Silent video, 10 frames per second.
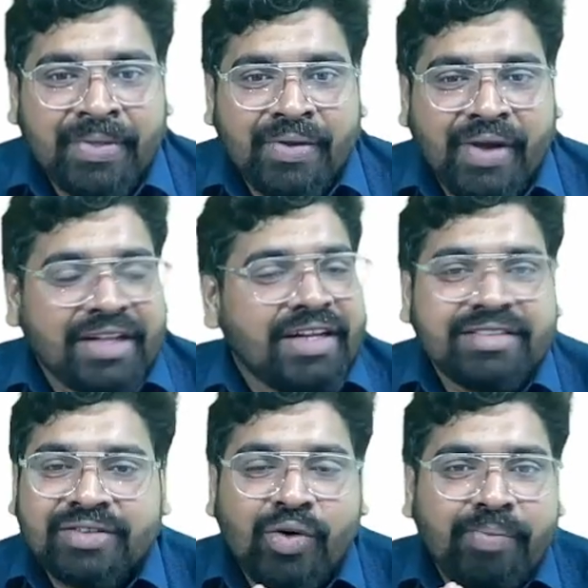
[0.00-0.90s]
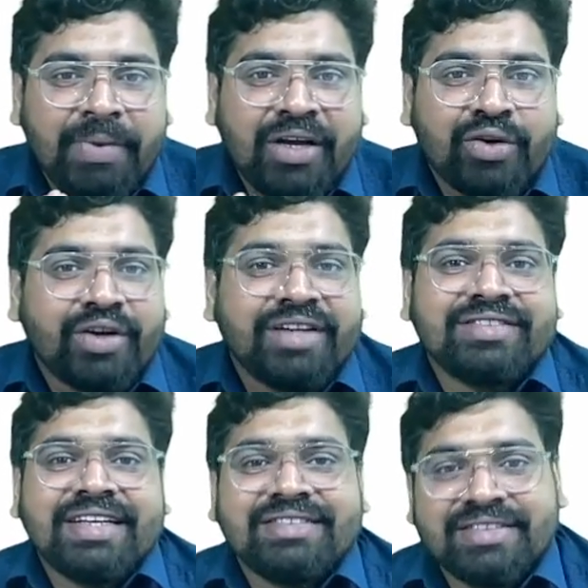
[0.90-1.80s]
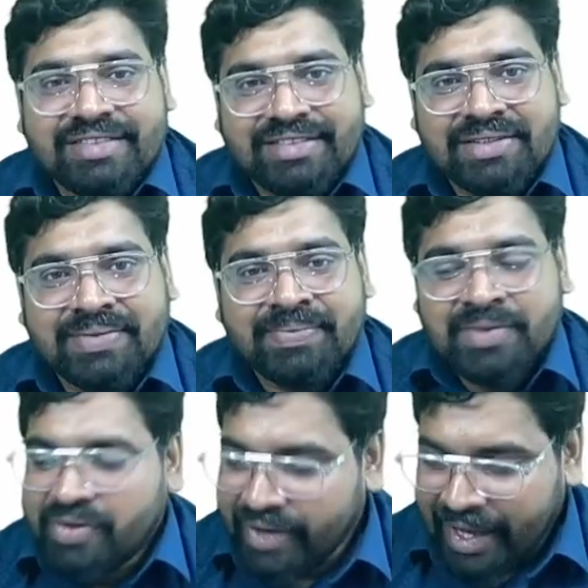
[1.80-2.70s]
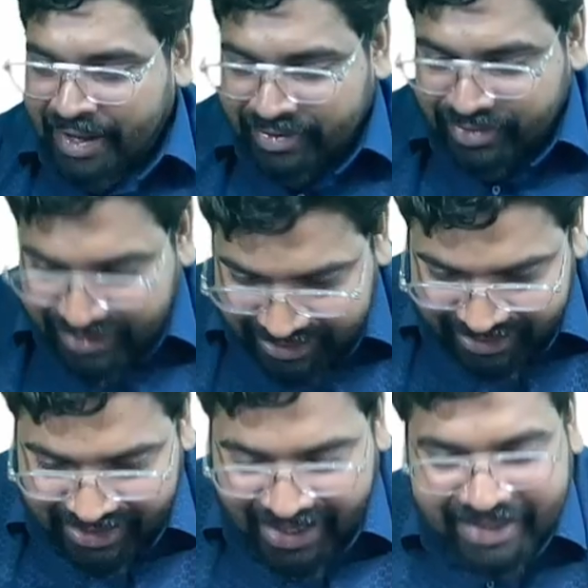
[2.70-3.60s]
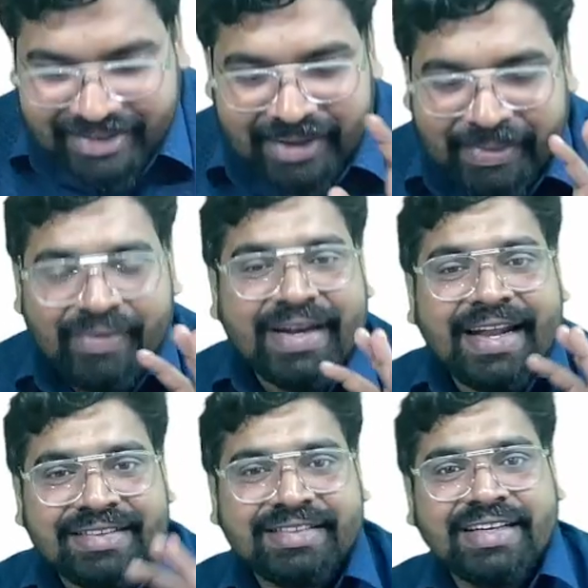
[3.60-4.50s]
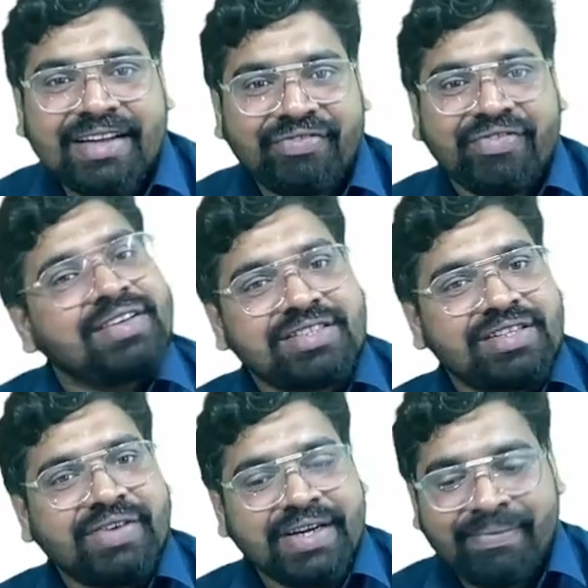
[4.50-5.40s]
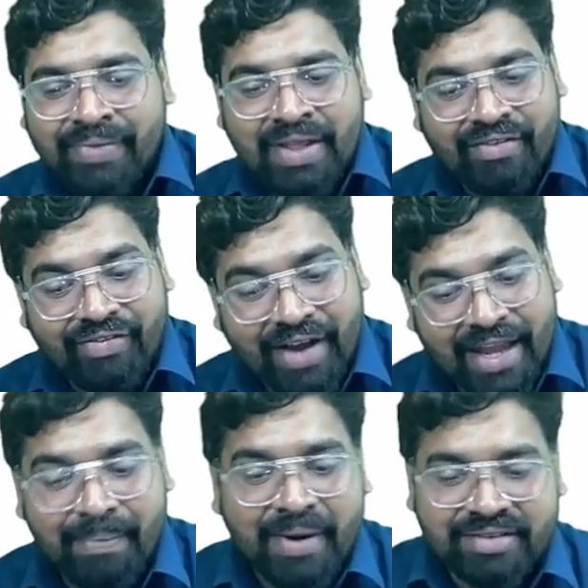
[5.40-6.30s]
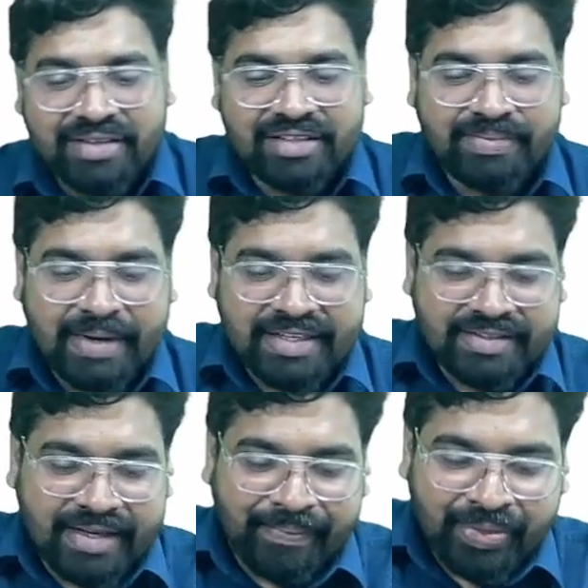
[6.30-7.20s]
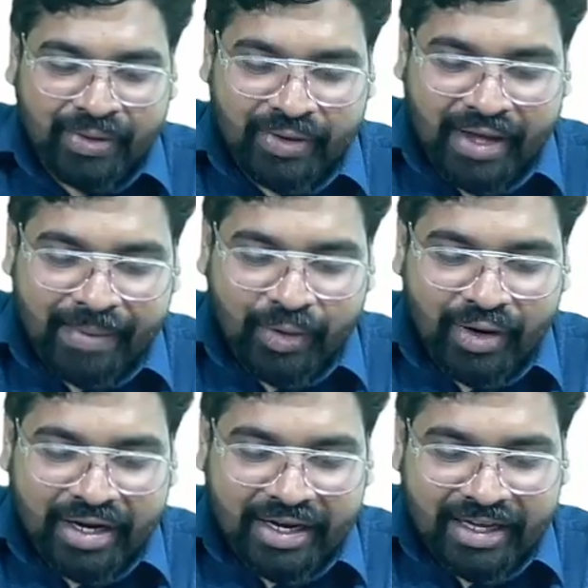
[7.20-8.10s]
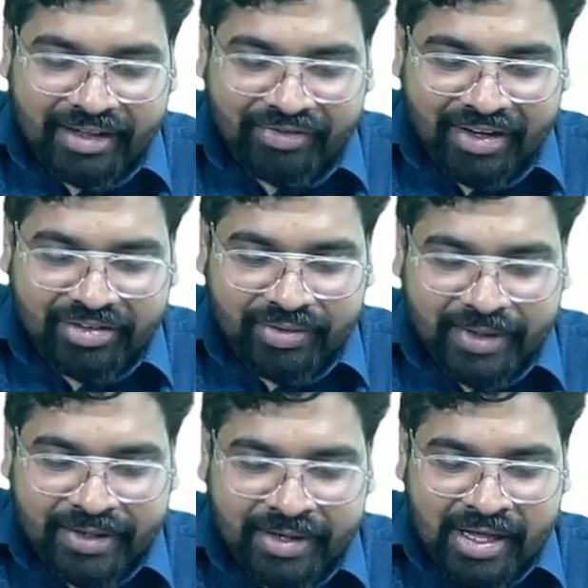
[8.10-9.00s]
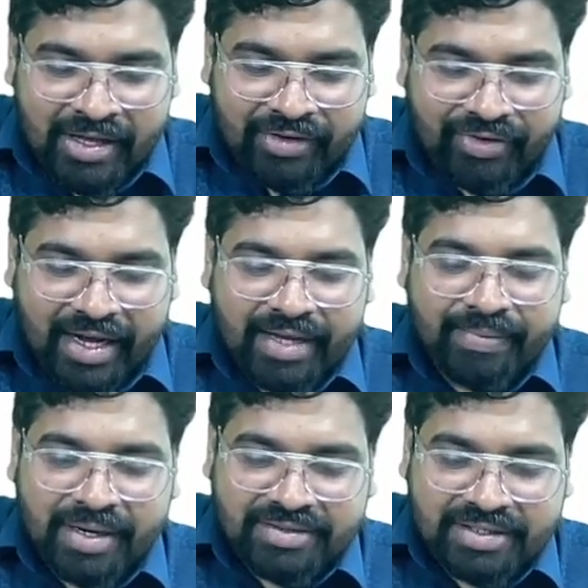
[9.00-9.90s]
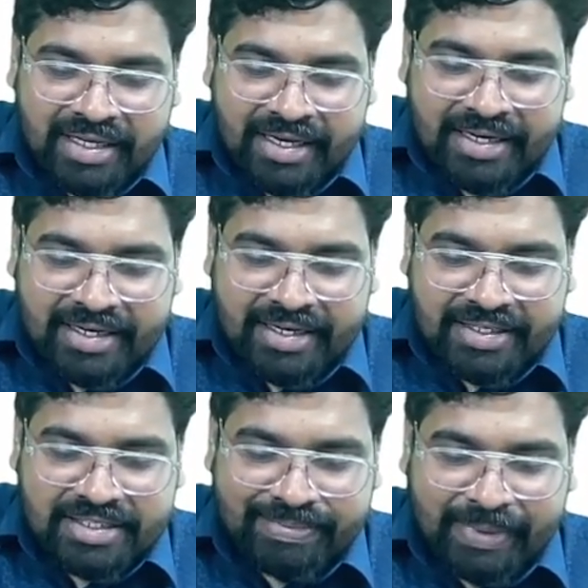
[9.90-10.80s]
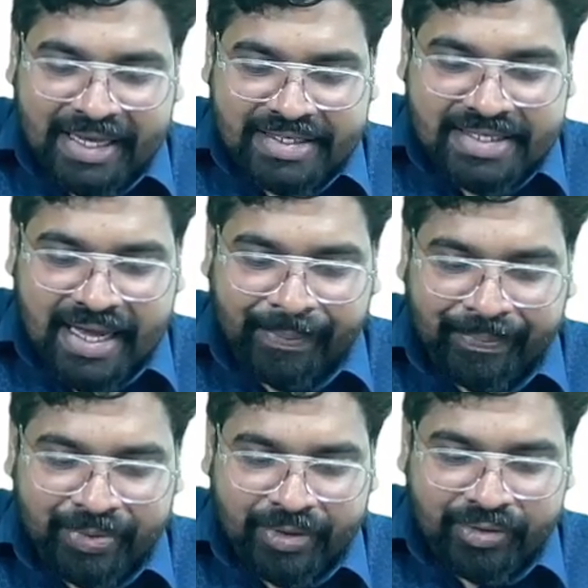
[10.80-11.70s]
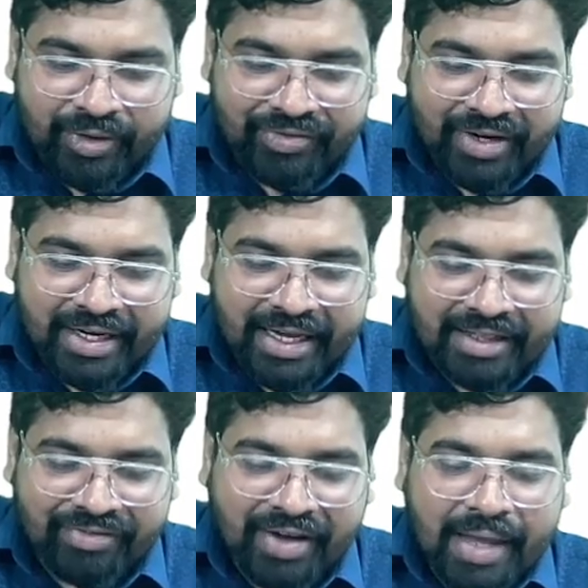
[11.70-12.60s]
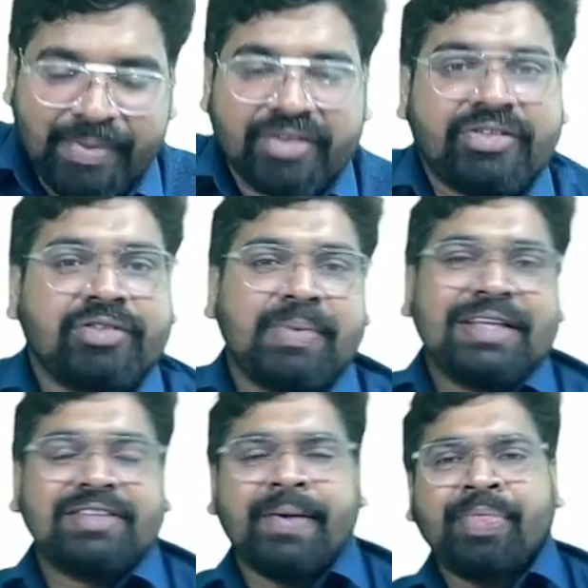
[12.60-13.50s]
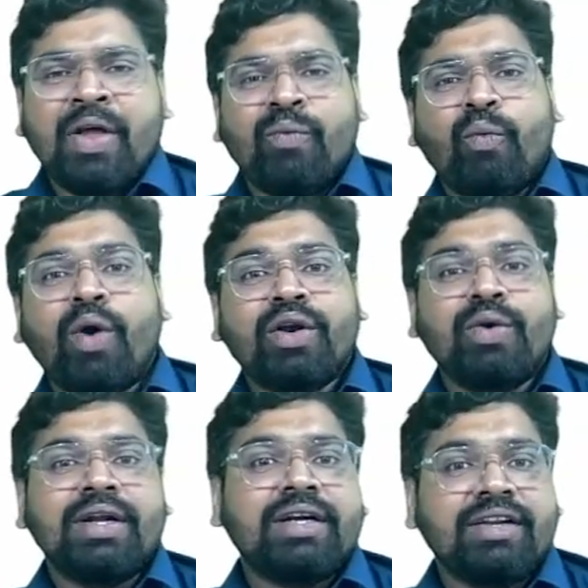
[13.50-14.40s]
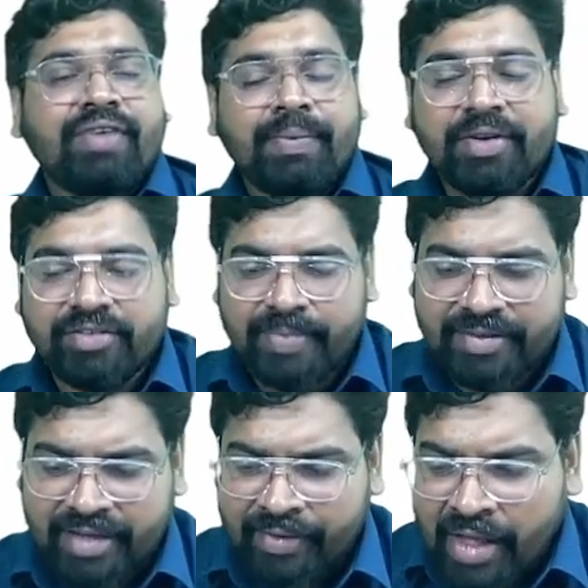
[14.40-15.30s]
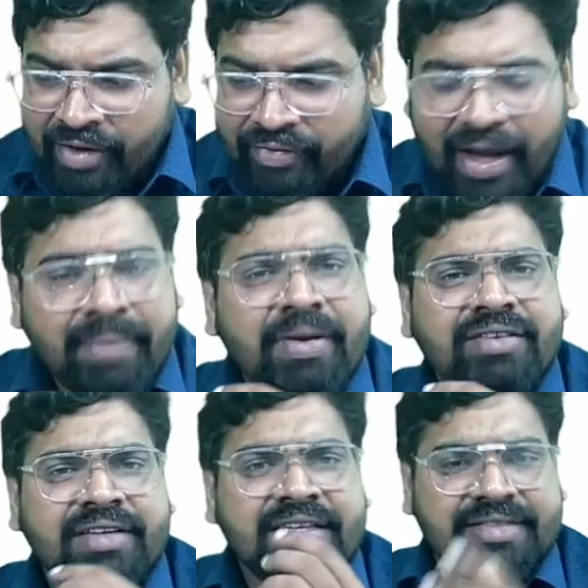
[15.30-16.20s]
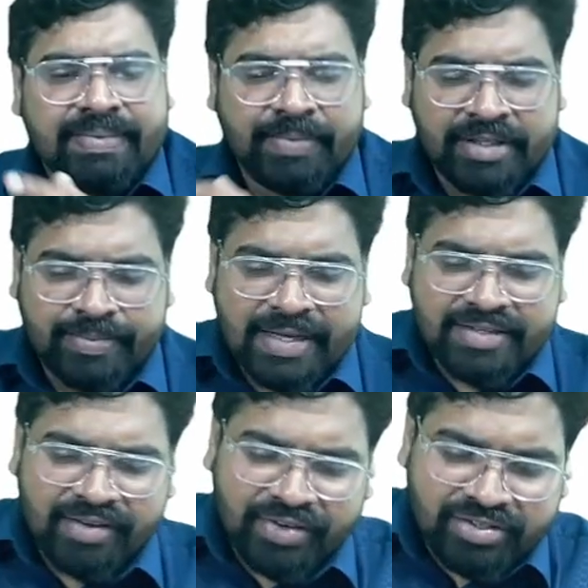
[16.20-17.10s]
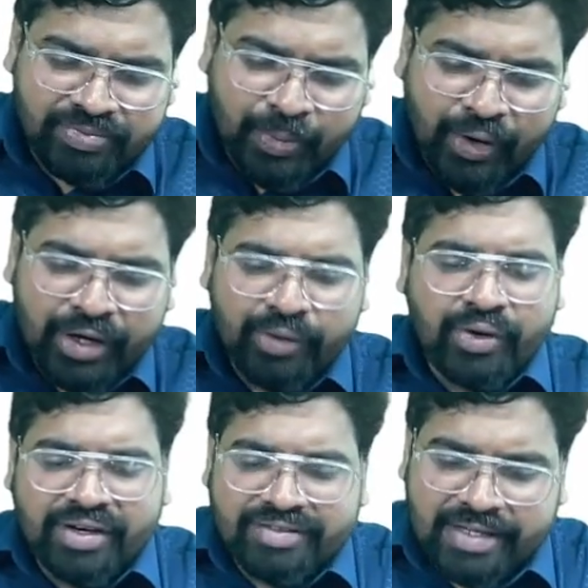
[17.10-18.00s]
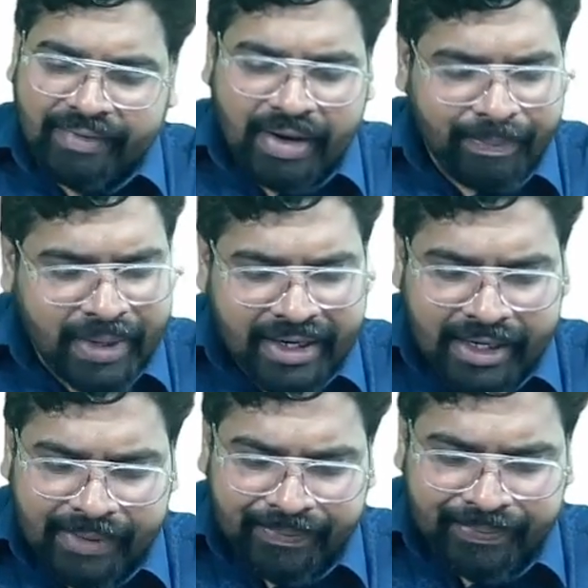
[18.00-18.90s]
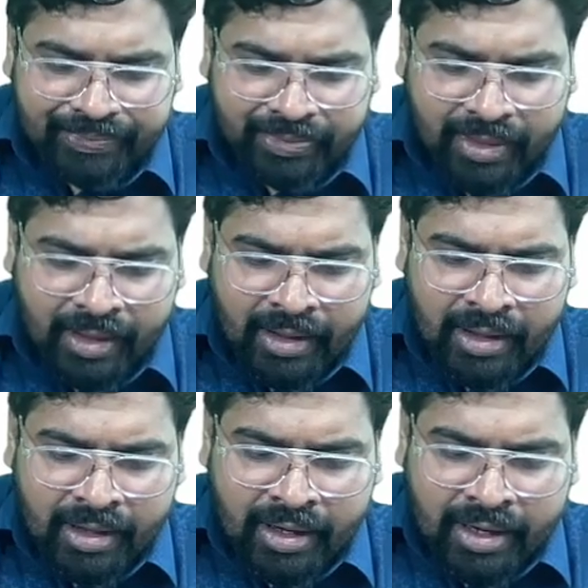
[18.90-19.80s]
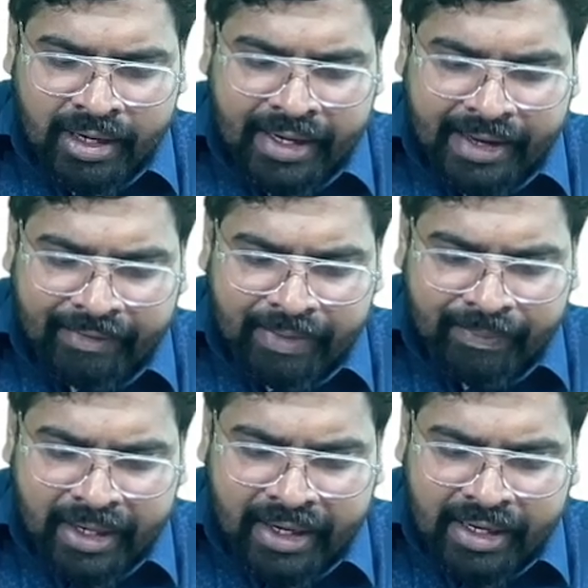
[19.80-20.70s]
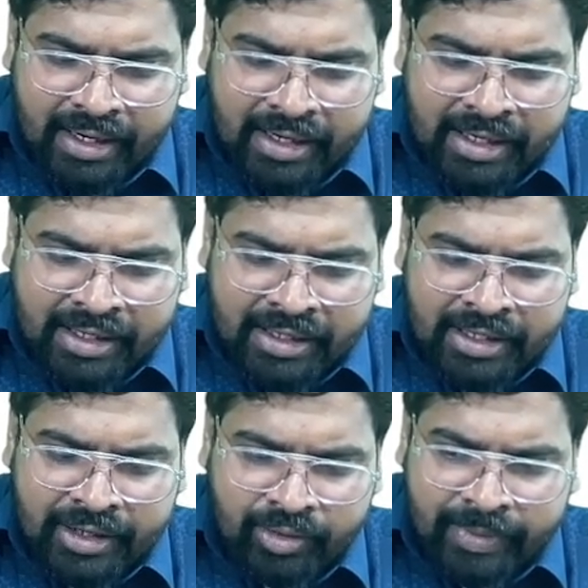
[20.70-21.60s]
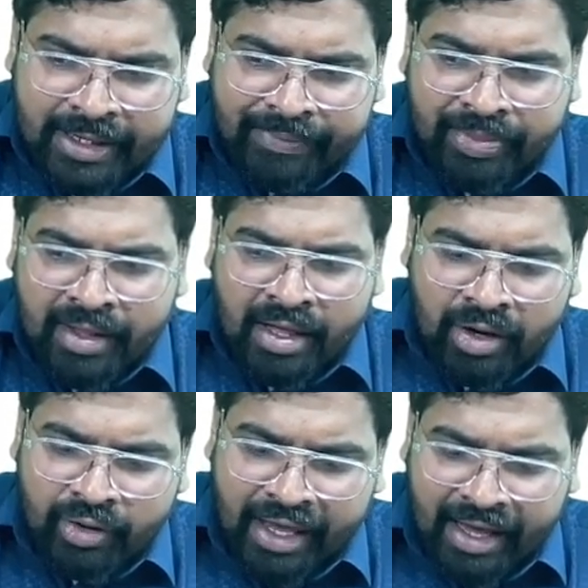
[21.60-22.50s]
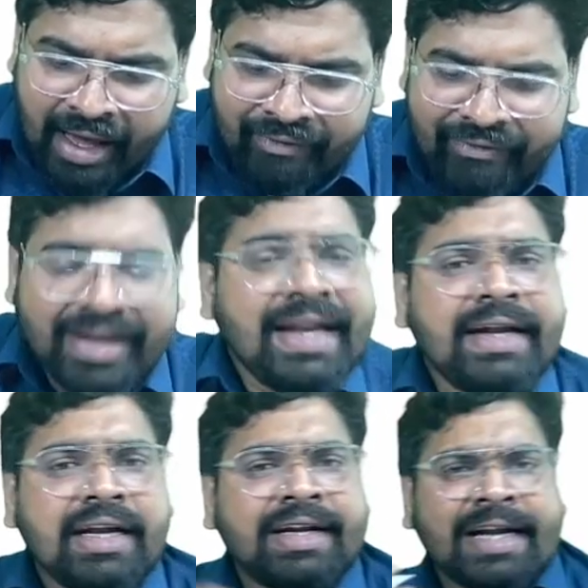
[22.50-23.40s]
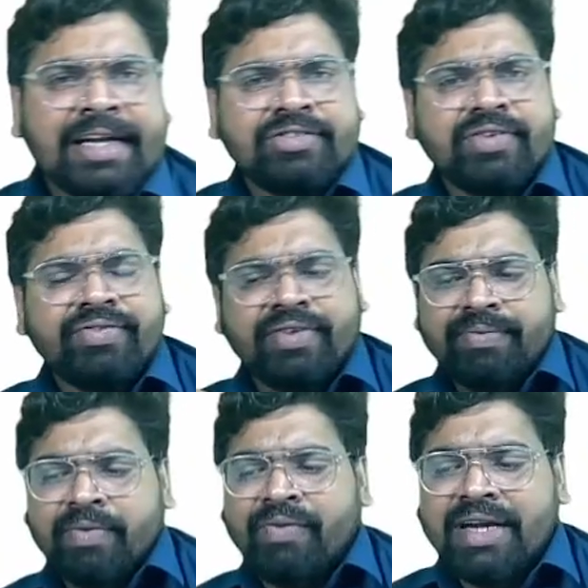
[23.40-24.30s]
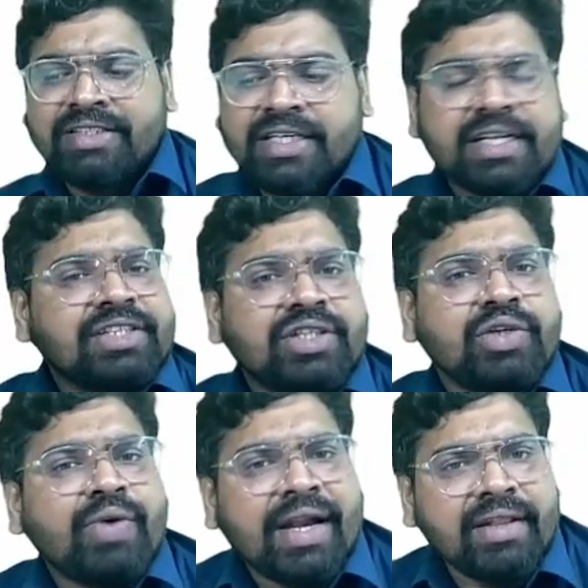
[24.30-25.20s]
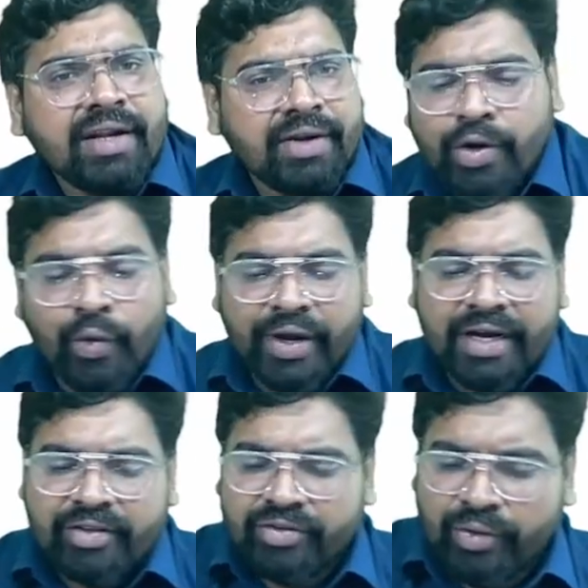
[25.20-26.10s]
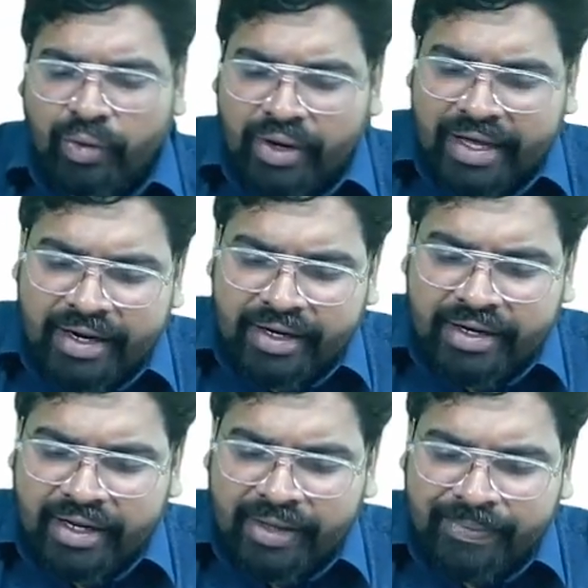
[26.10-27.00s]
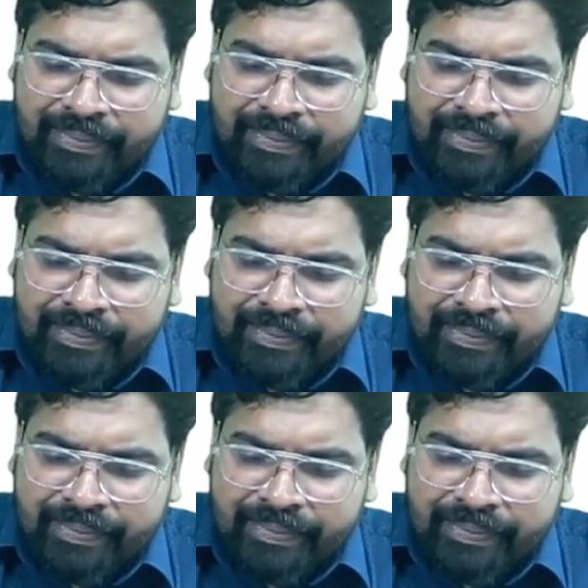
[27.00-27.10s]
Okay, there is no big rocket science in this. Okay, so this is the concept. Now let's see the first one, fibrous dysplasia. Okay, I'm gonna take the first one, fibrous dysplasia. So if I take the fibrous dysplasia, what to learn in fibrous dysplasia? Fibrous dysplasia, first point, you know, it is developmental anomaly. Okay, will it transfer from one generation to another? No, it is non-hereditary.